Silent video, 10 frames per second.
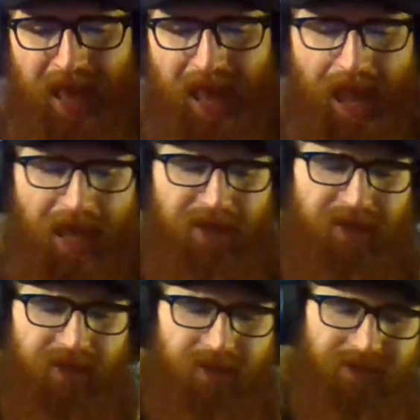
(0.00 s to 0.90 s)

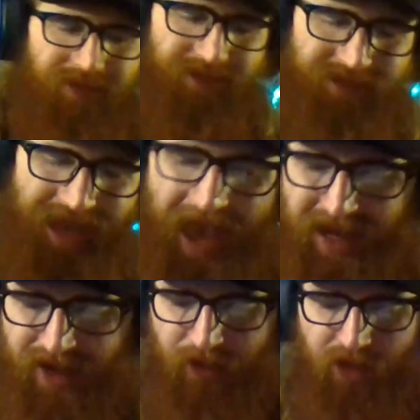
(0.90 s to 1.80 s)
And Cat
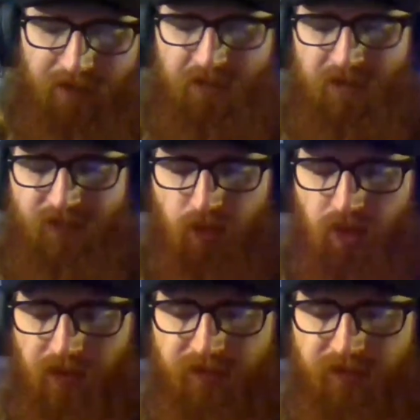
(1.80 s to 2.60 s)
interrupts before